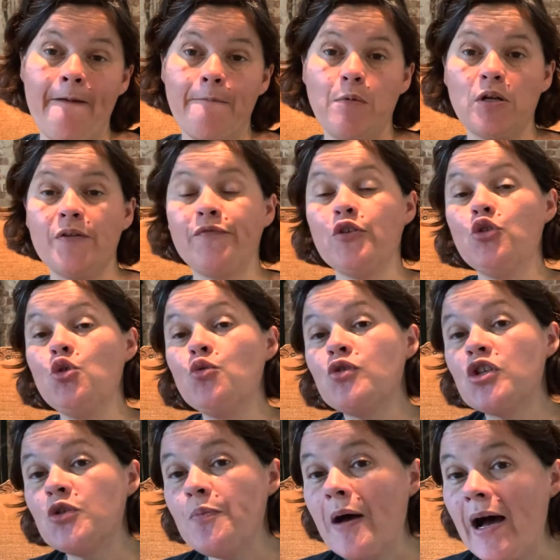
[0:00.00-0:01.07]
What if the news
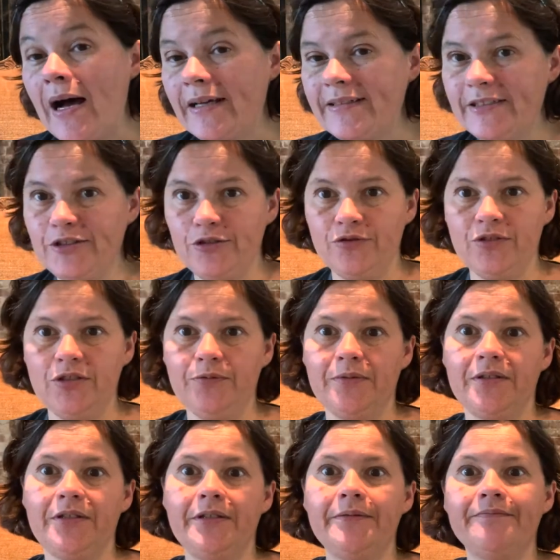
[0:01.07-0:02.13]
is bad? Then you'll deal
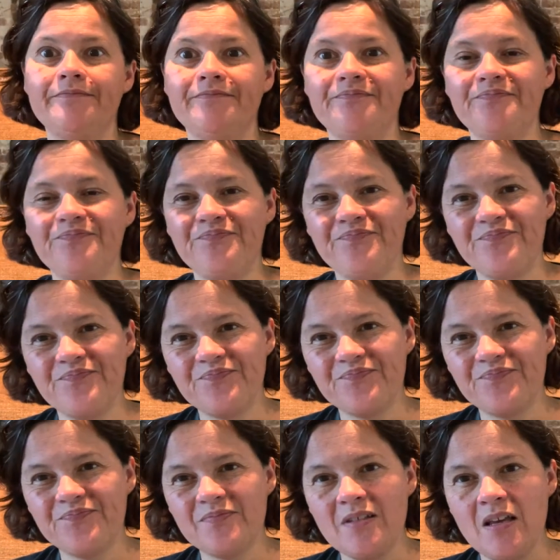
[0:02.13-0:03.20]
with it.
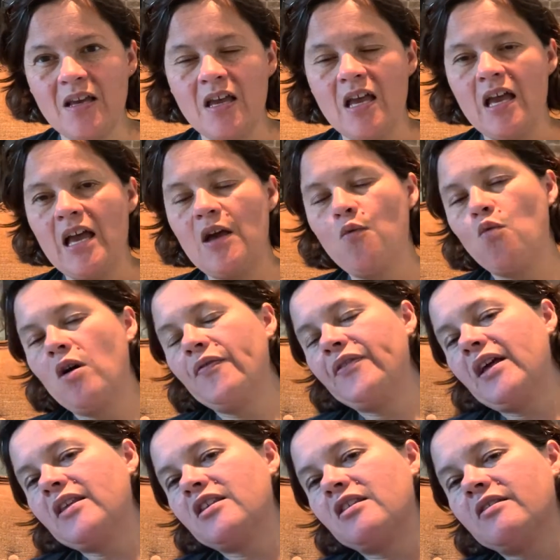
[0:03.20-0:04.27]
And what
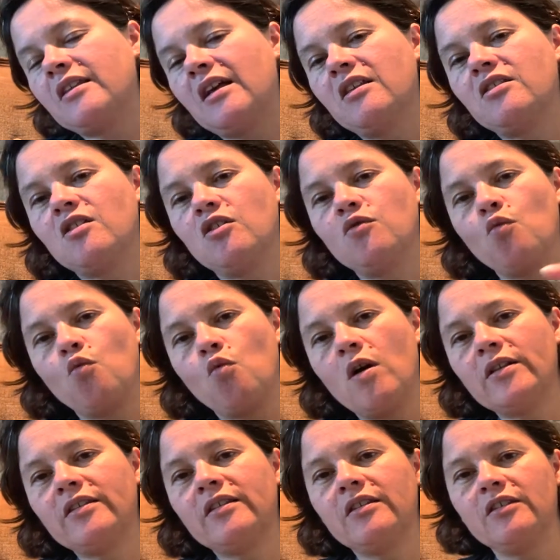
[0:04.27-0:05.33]
that, that the
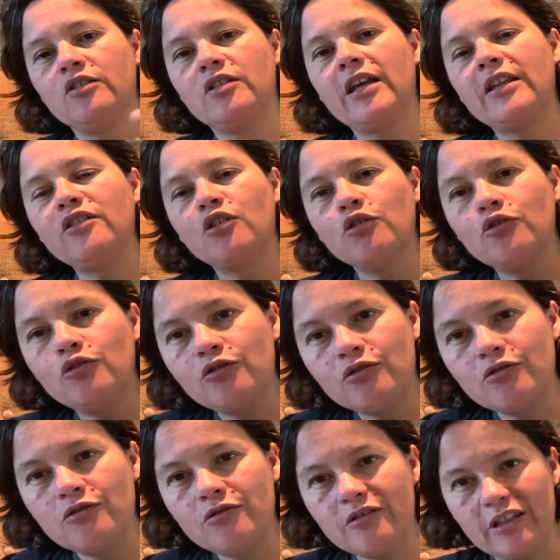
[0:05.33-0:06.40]
what then the
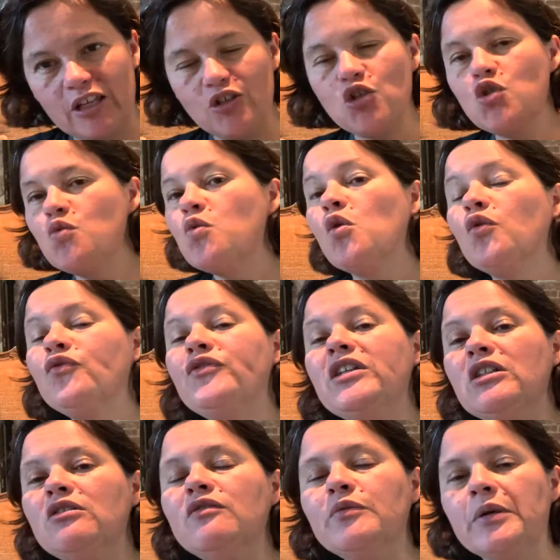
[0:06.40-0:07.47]
then you will
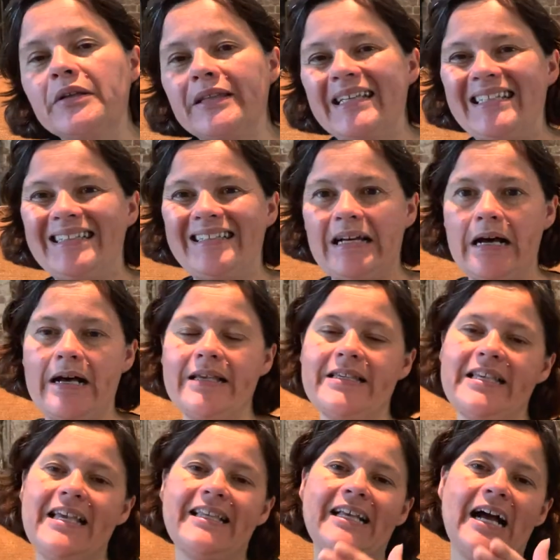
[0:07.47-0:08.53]
deal with it
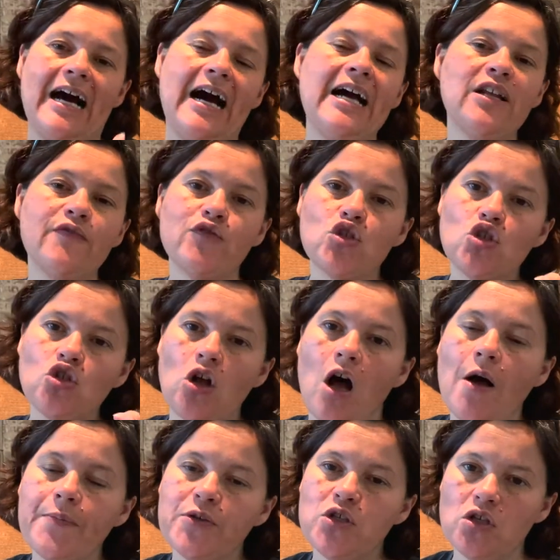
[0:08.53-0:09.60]
does it kind of
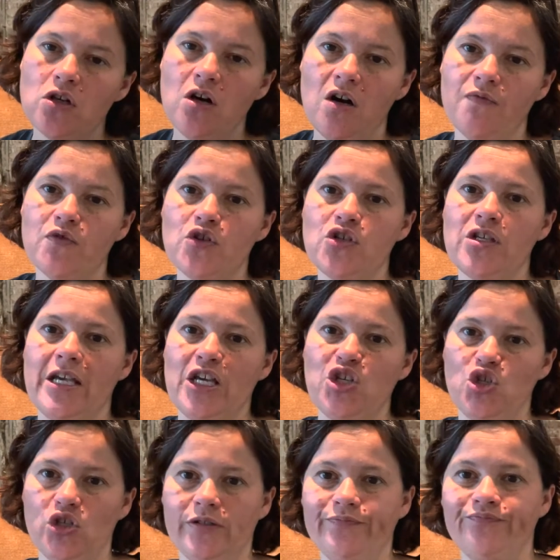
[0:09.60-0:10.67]
stops the
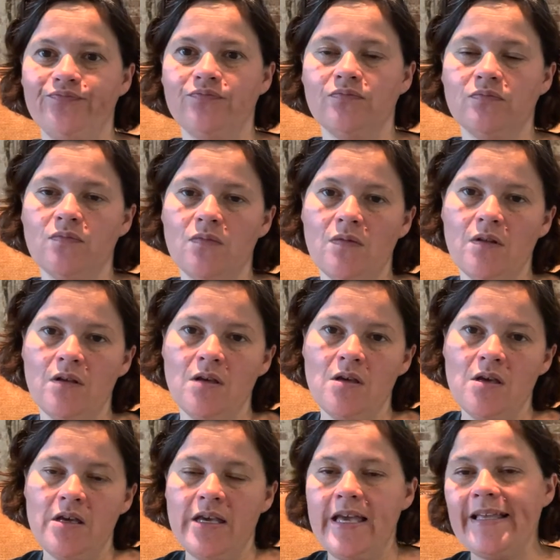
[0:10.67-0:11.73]
conversation
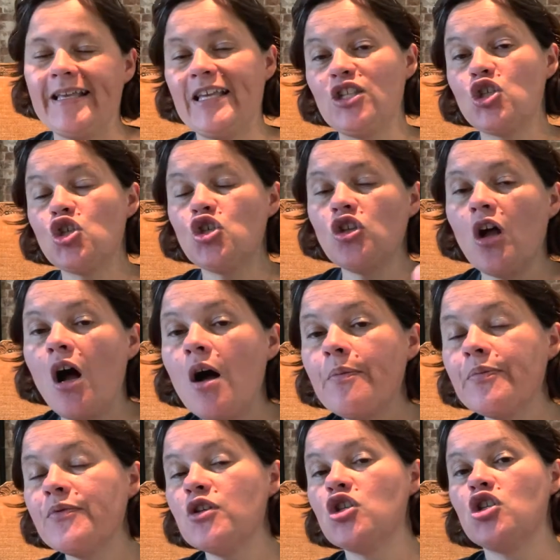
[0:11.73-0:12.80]
it can
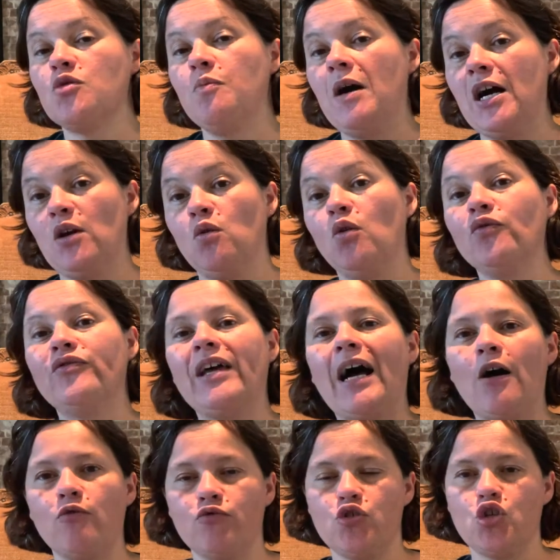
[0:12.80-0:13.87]
stop the spiral
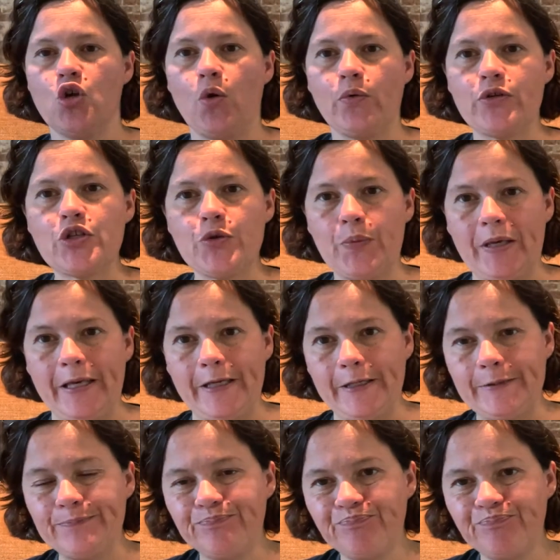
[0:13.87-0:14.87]
down, so to speak.